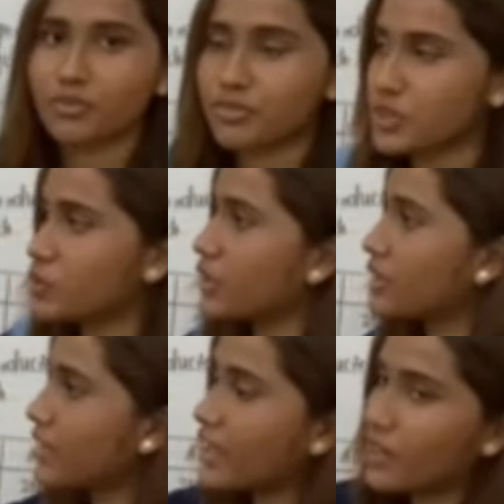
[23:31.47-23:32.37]
first we
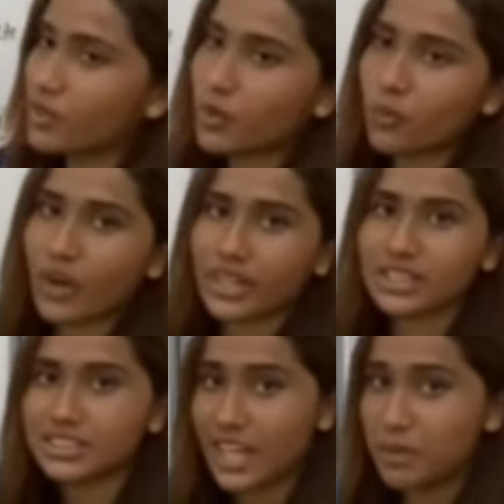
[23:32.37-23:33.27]
will take a look what
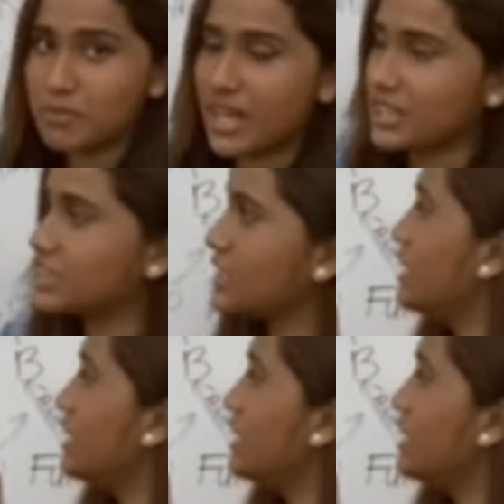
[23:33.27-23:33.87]
is A, B and C.